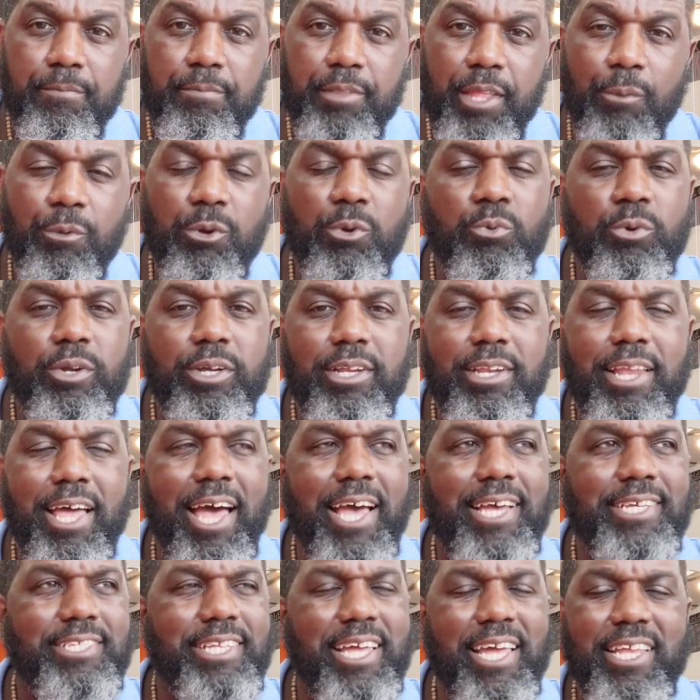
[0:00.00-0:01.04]
That we
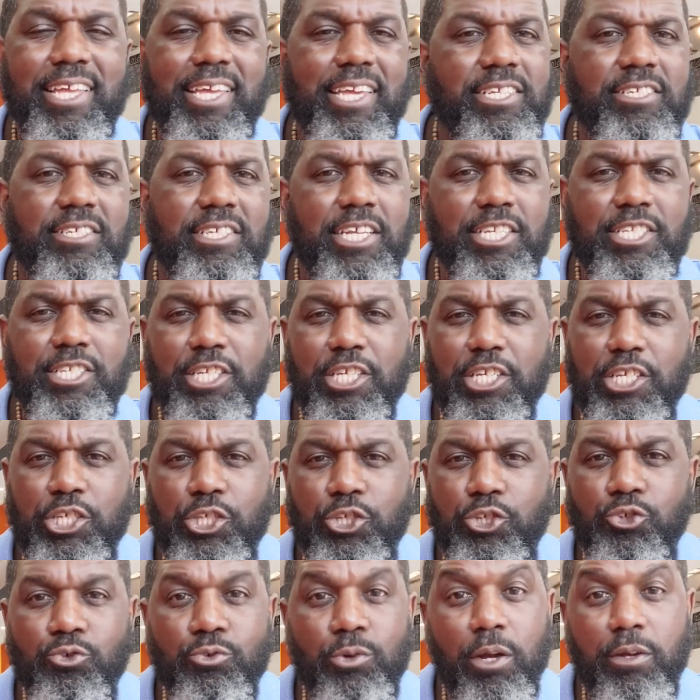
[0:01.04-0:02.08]
realize that it is a
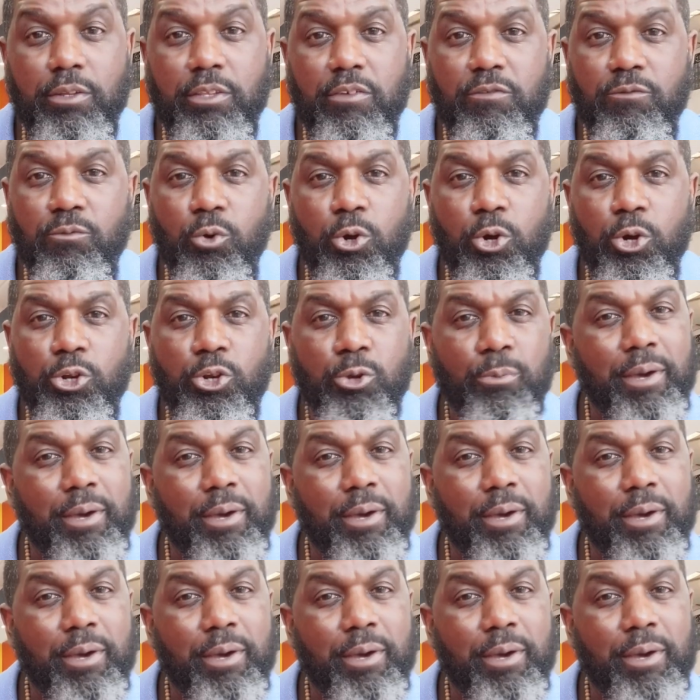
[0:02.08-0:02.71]
deconstructive word,